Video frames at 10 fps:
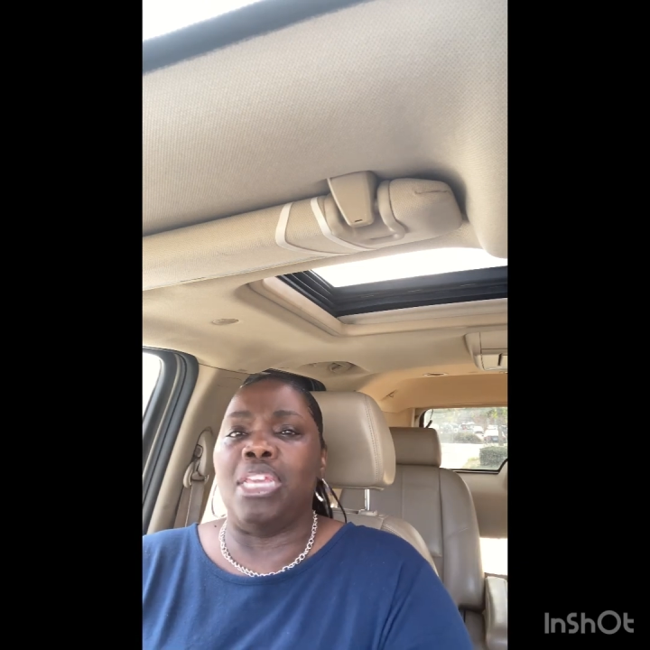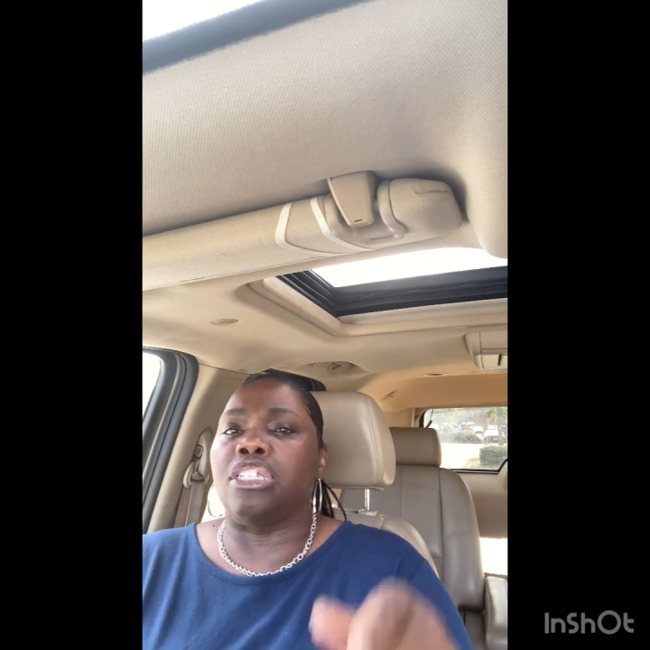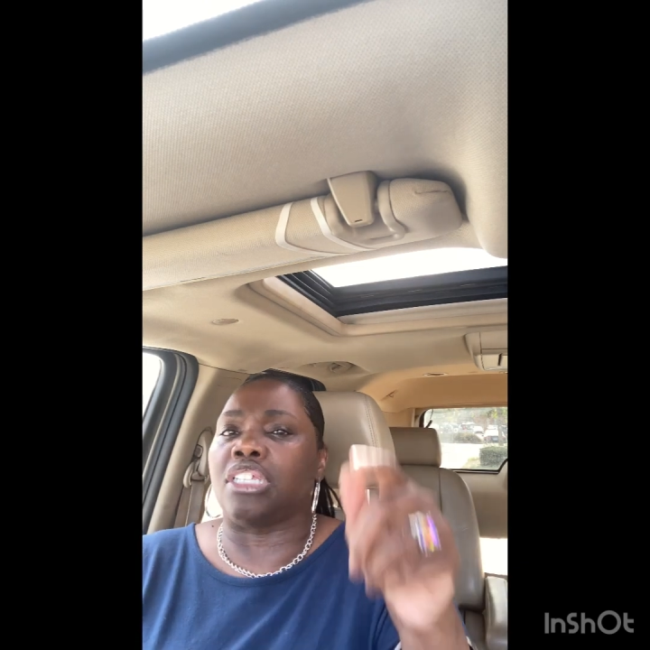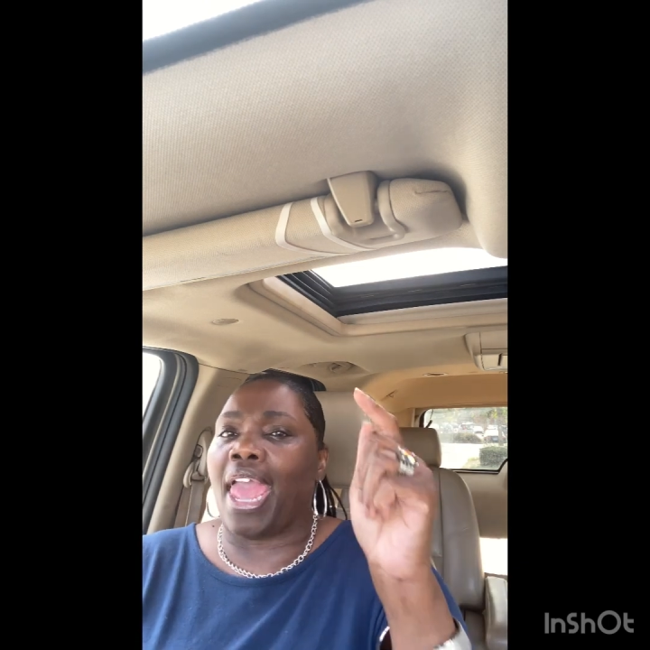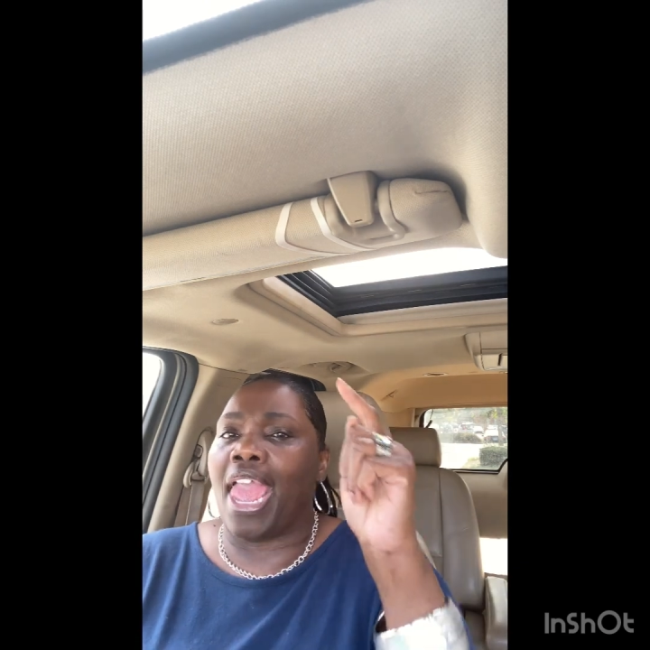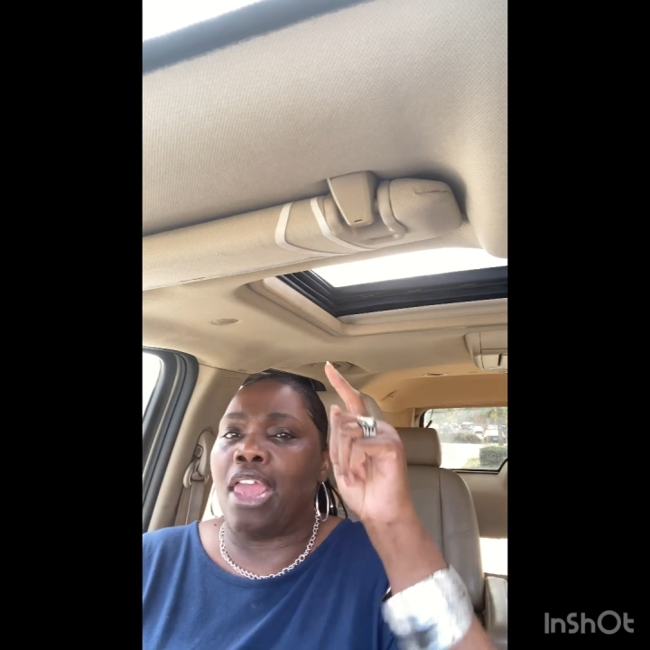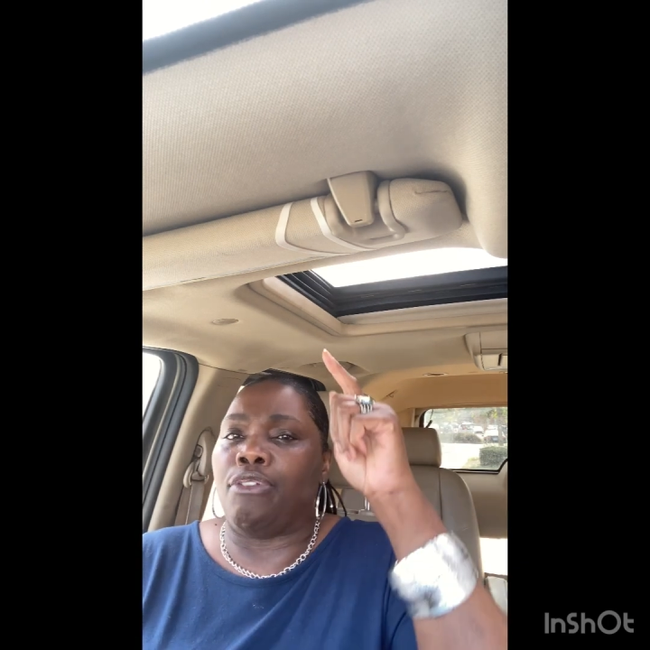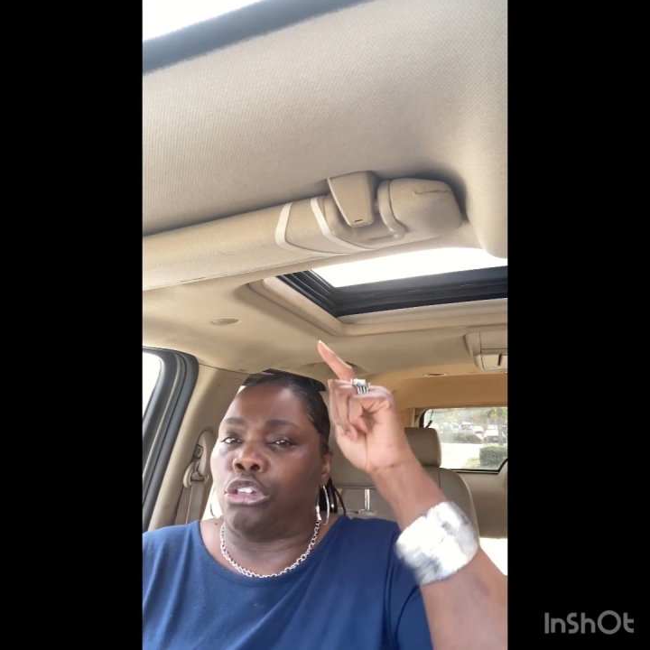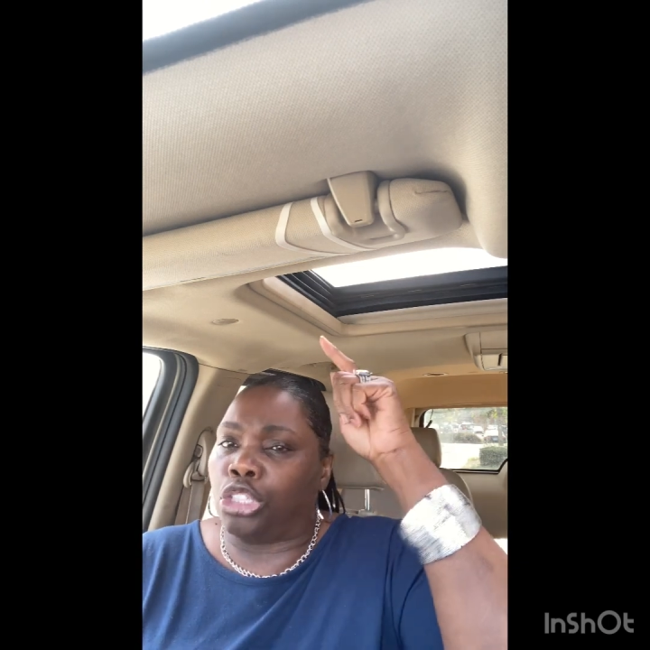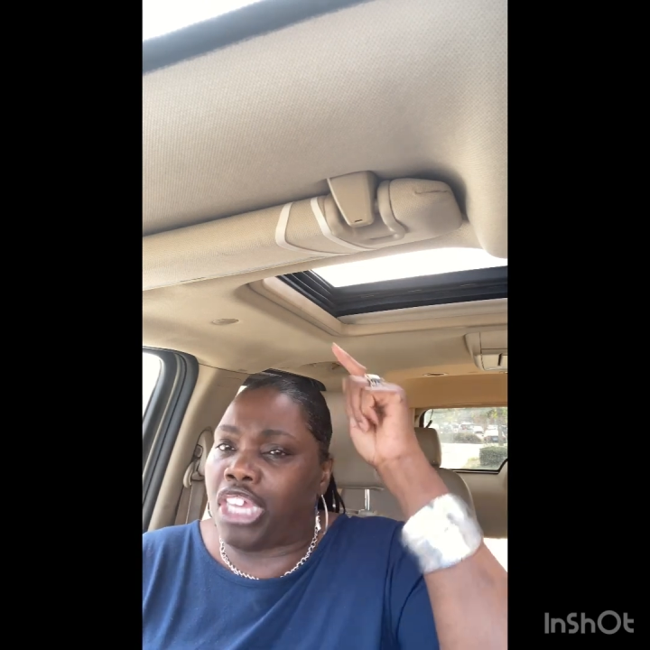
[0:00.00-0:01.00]
saved
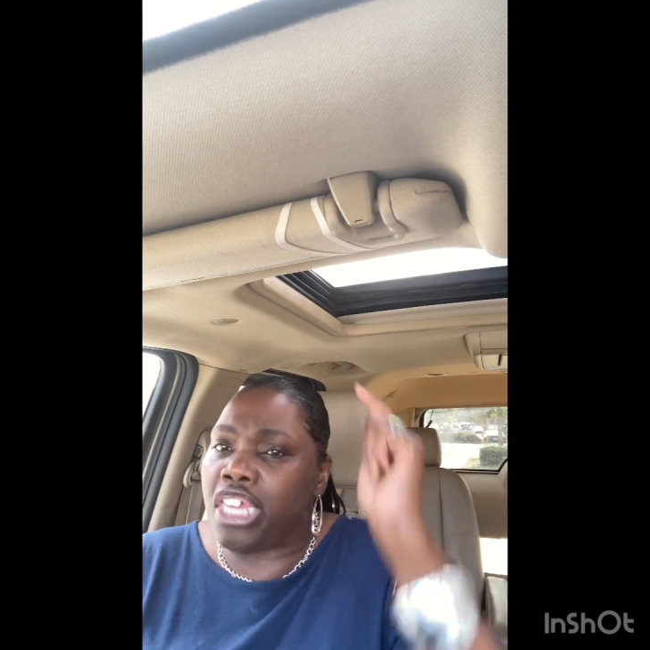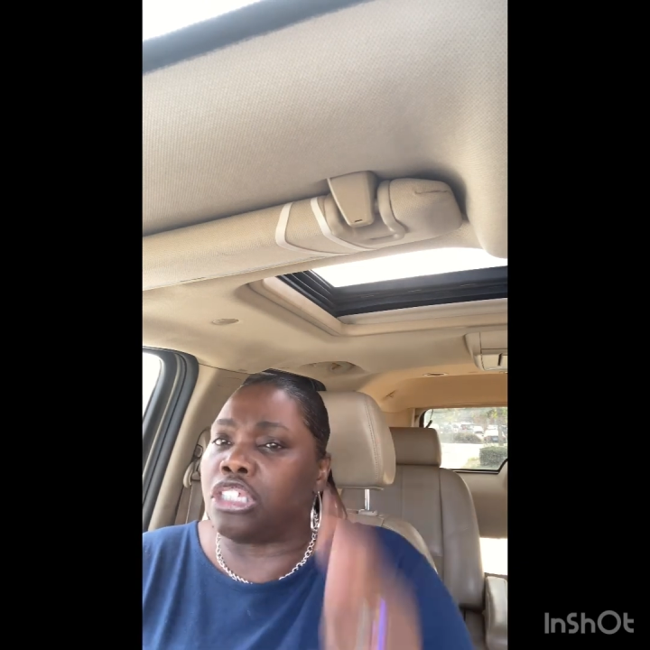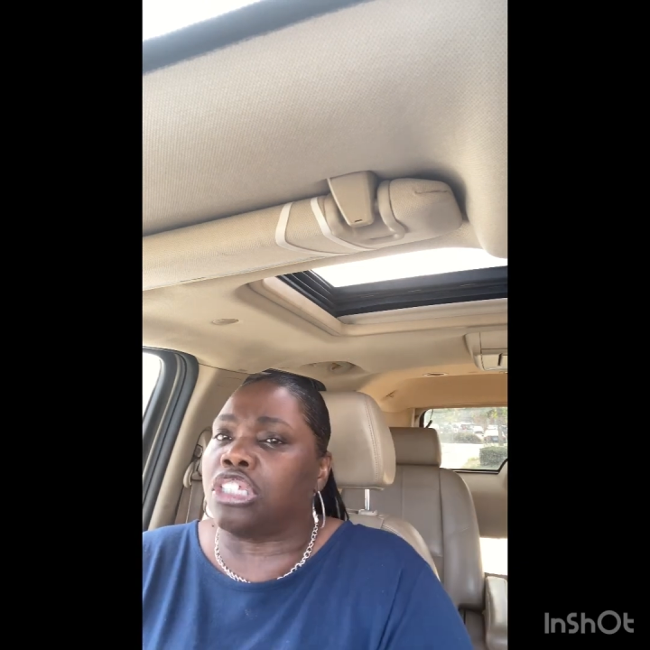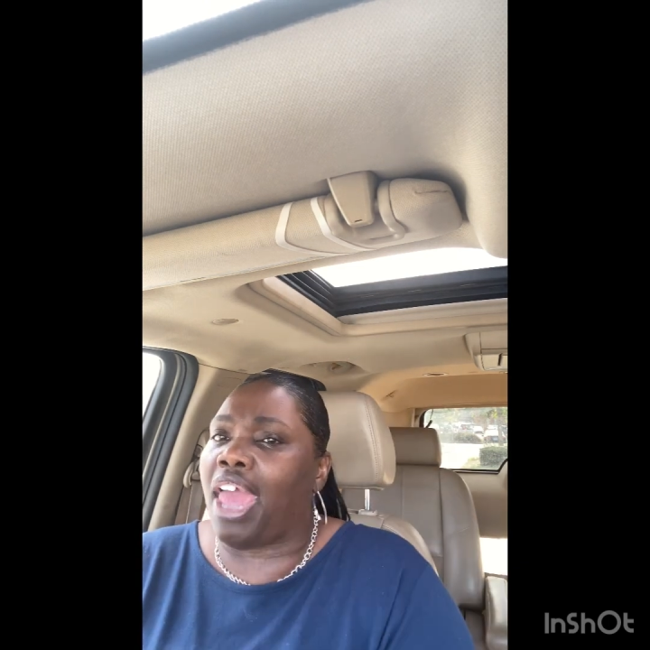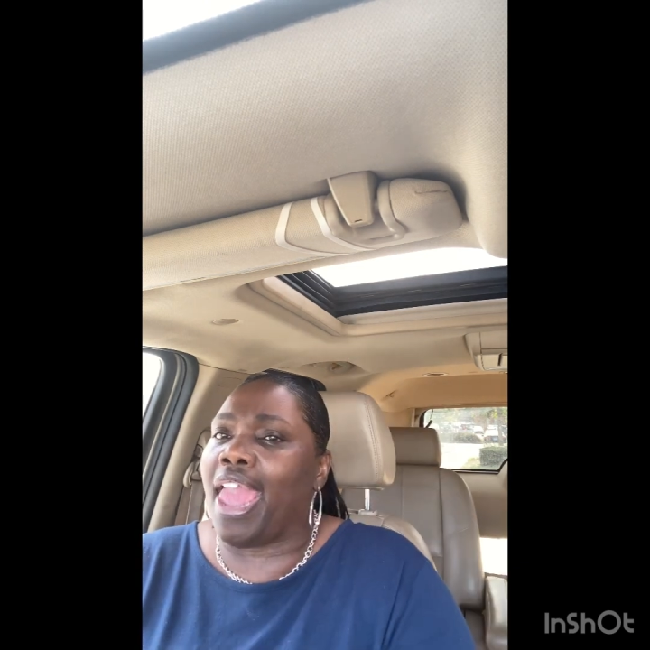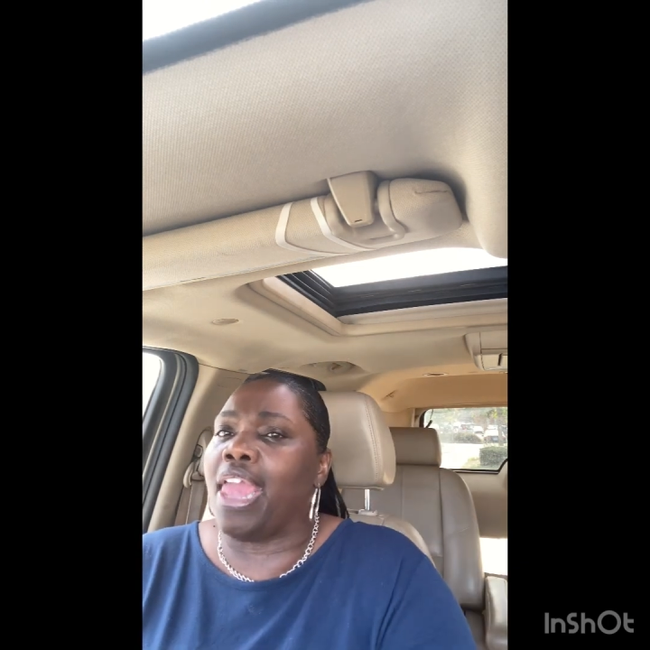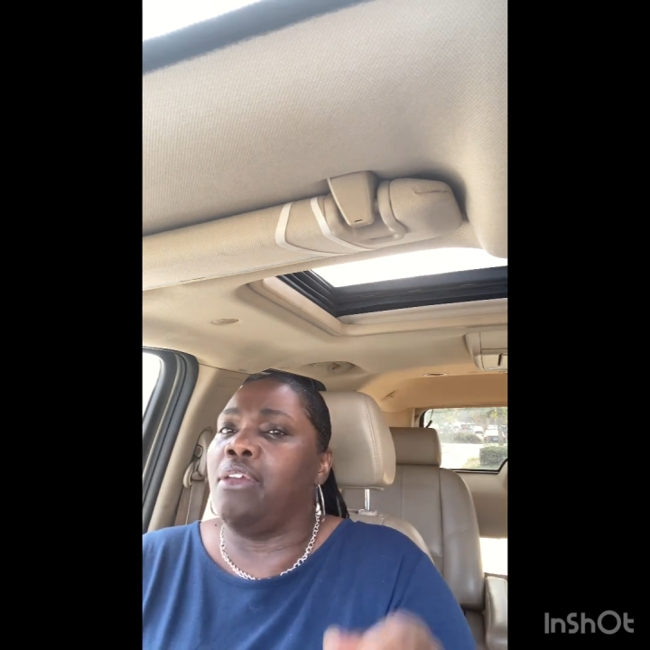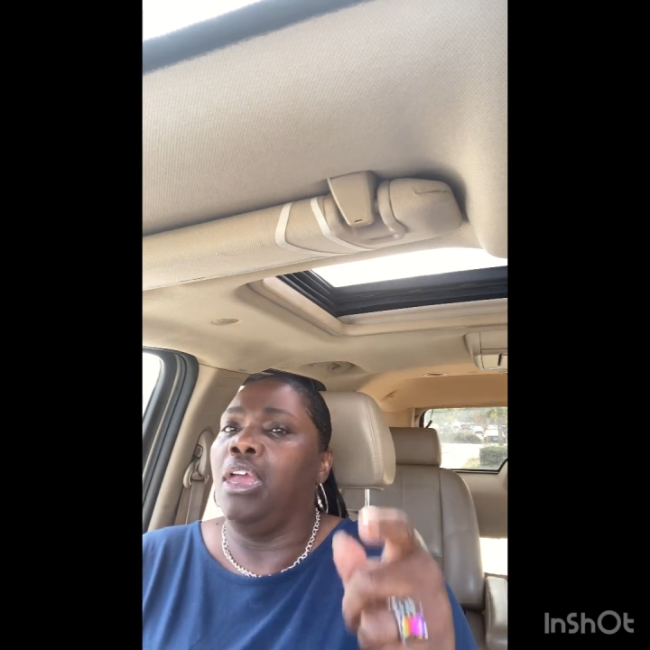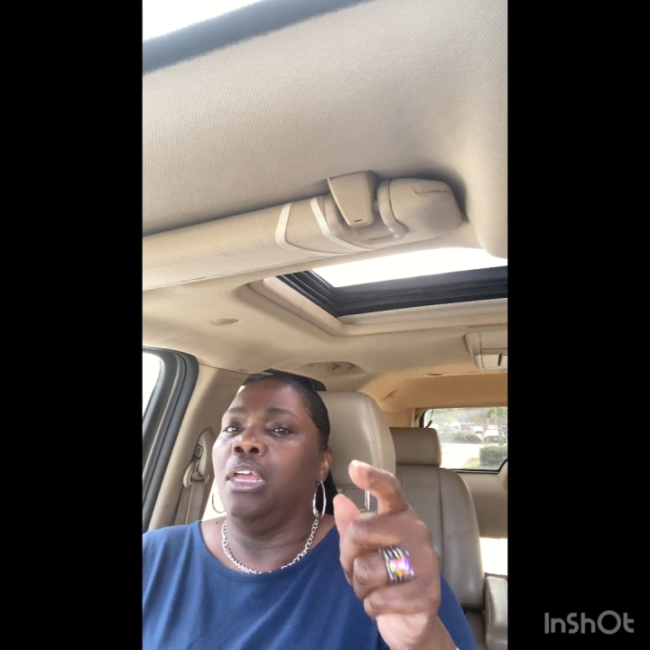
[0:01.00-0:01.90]
or get saved,